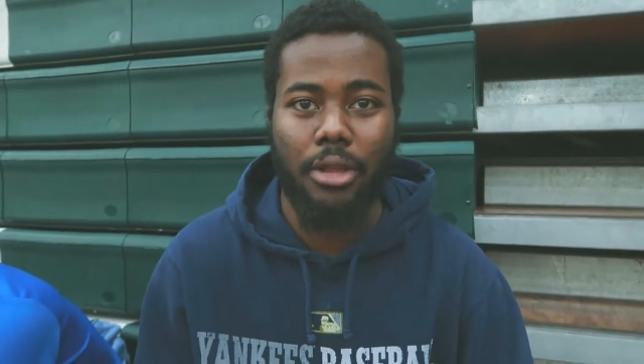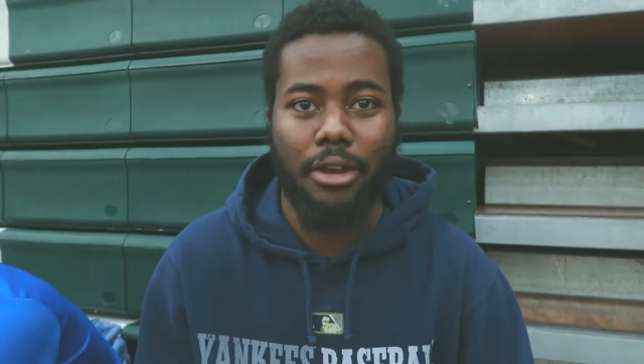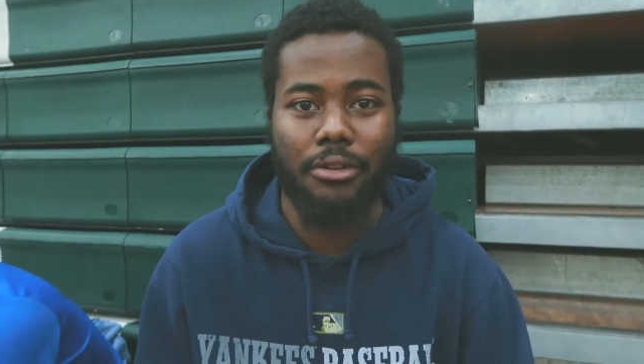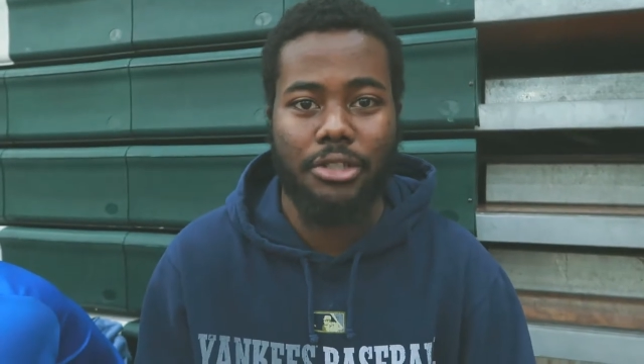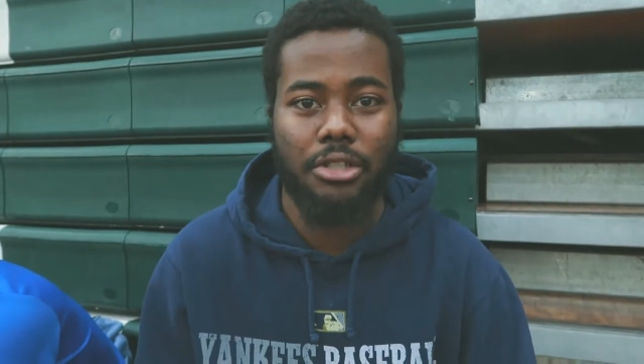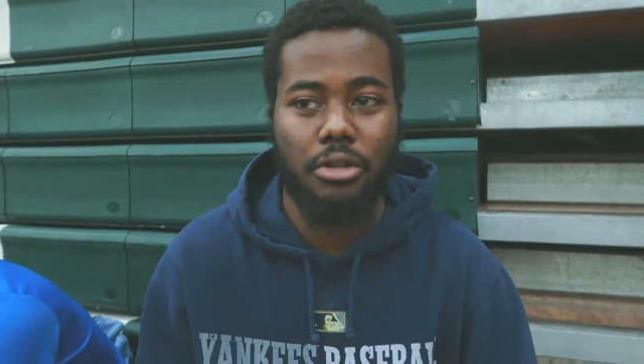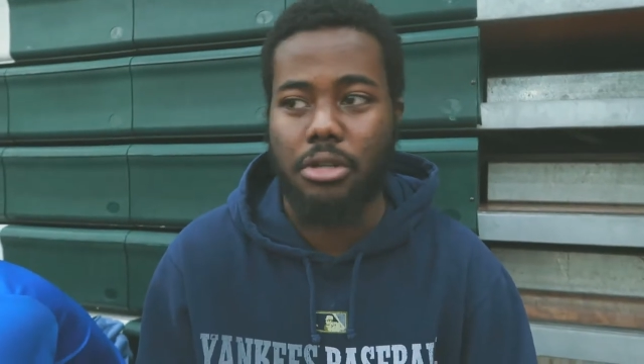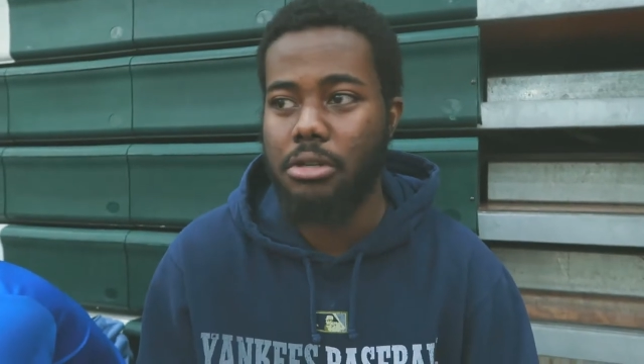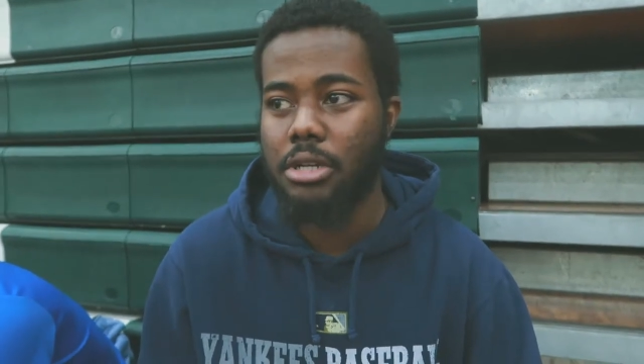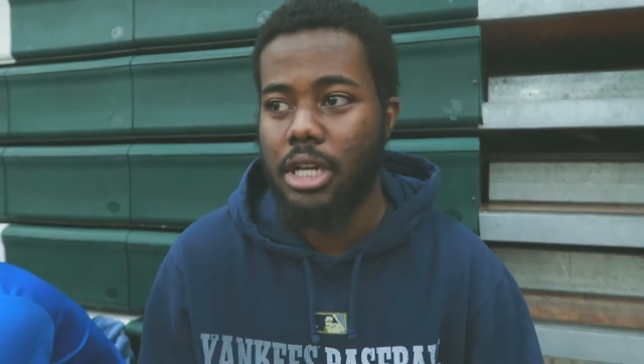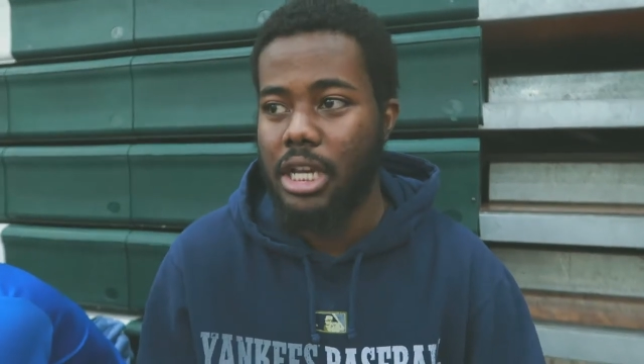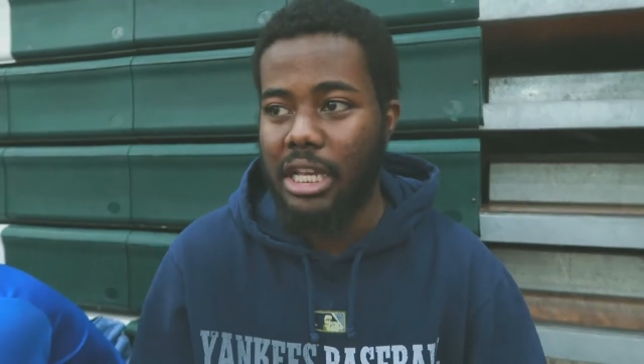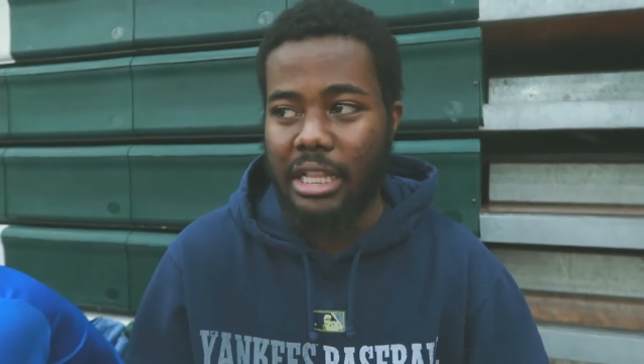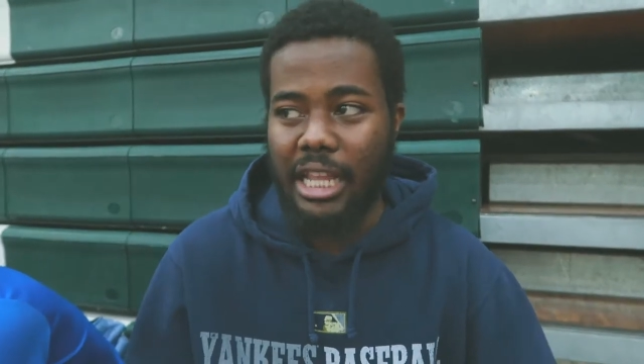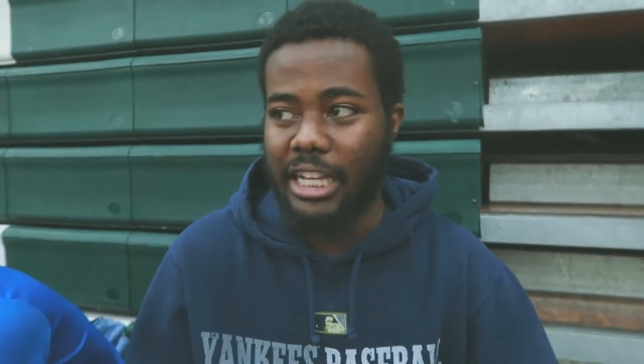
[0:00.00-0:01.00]
Arizona.
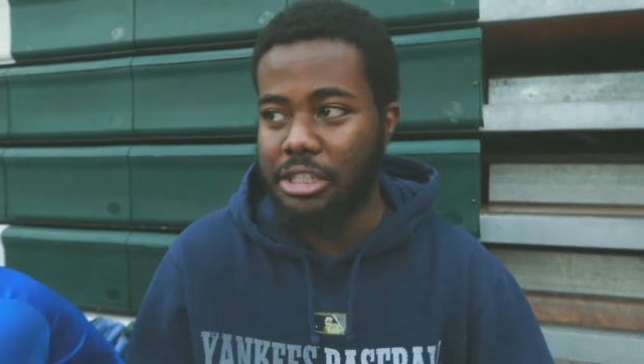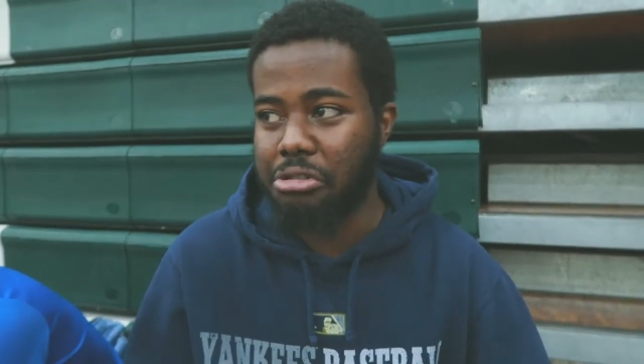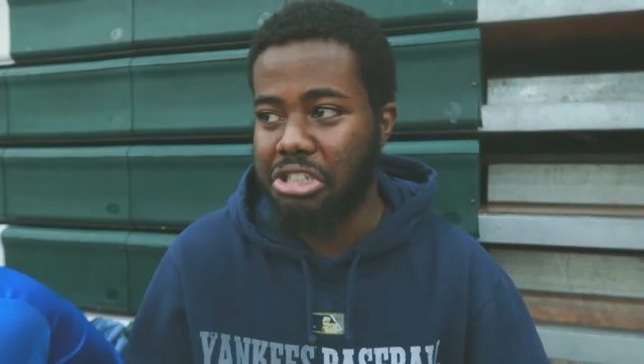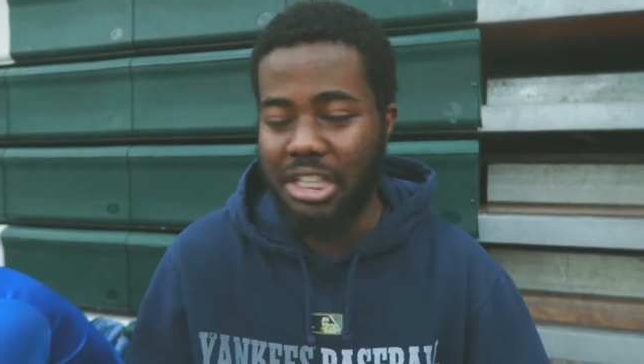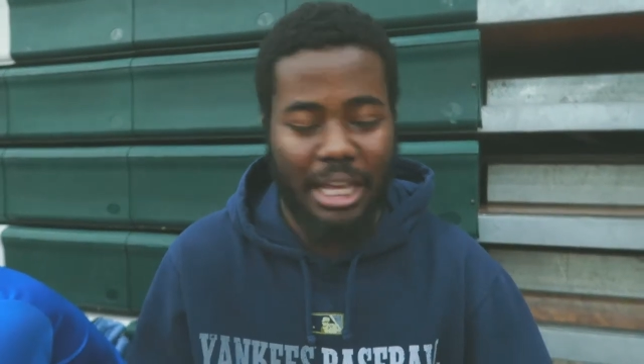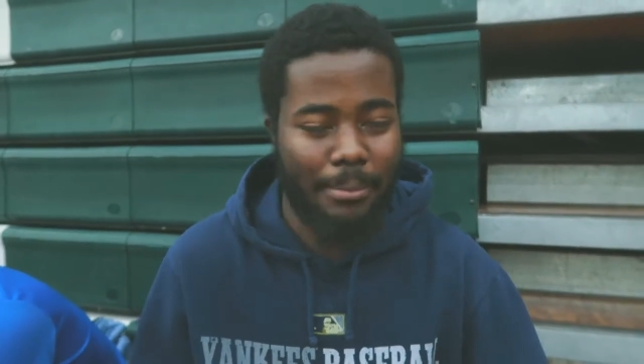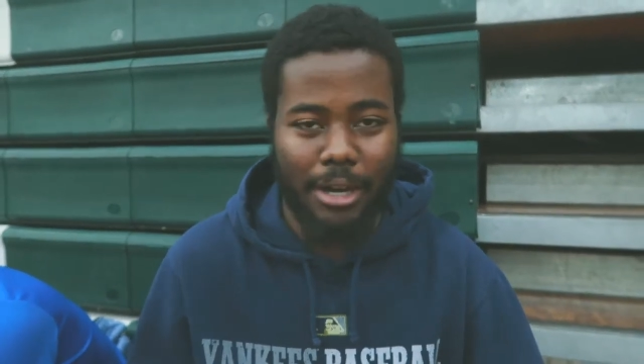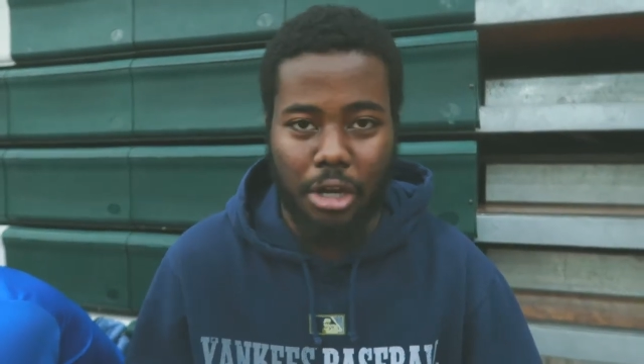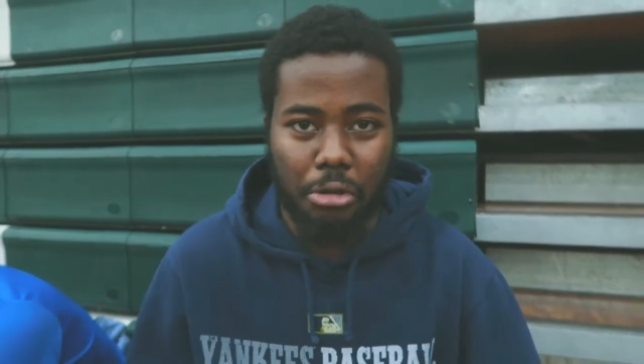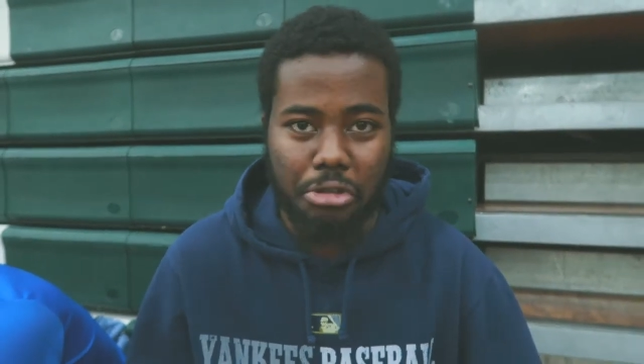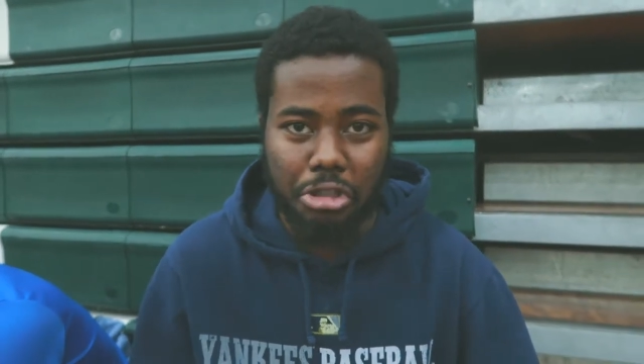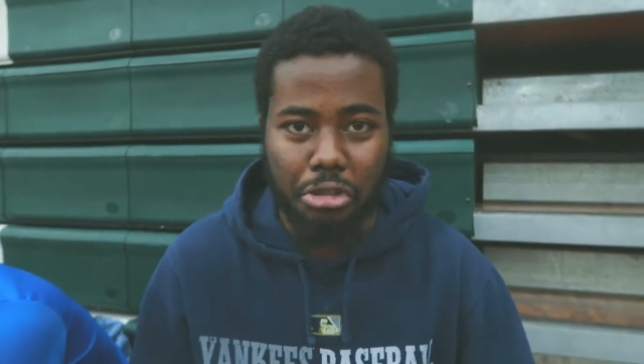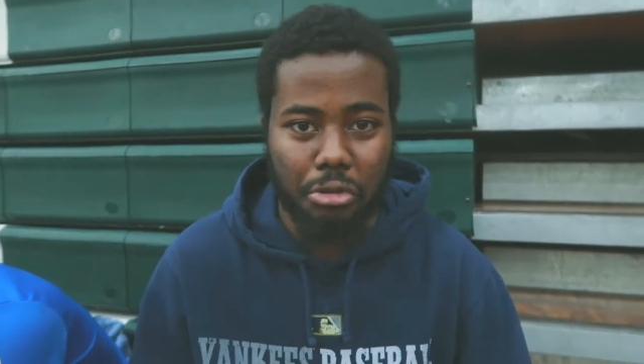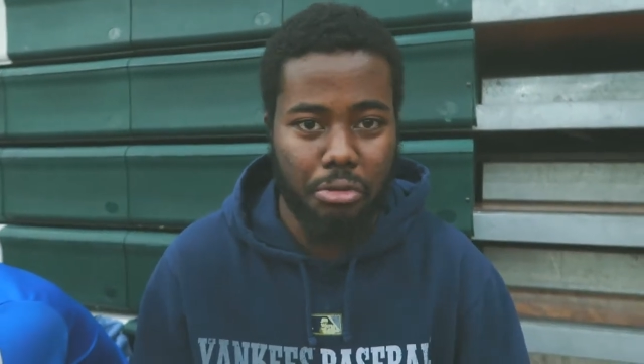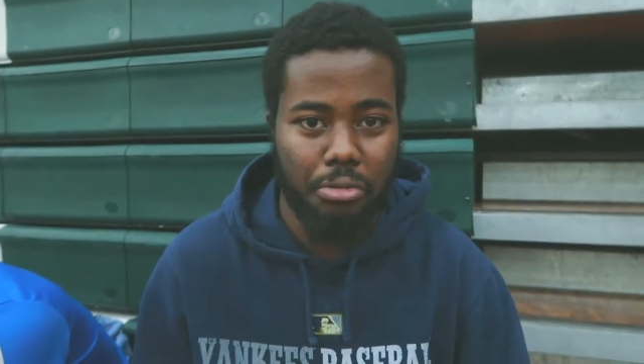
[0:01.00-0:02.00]
That's usually like my
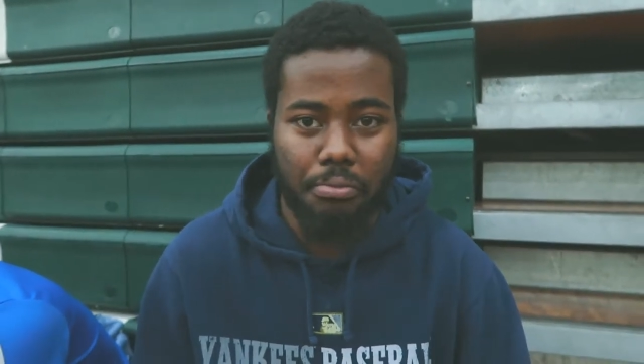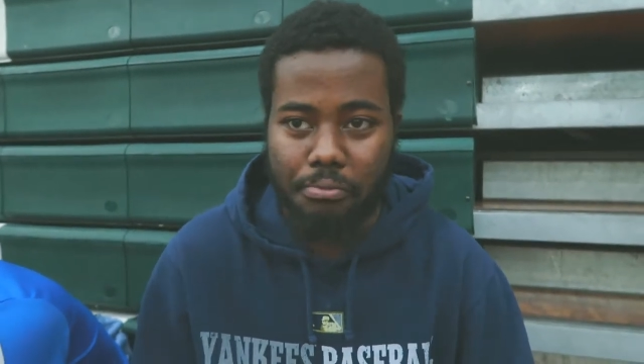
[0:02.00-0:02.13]
go-to.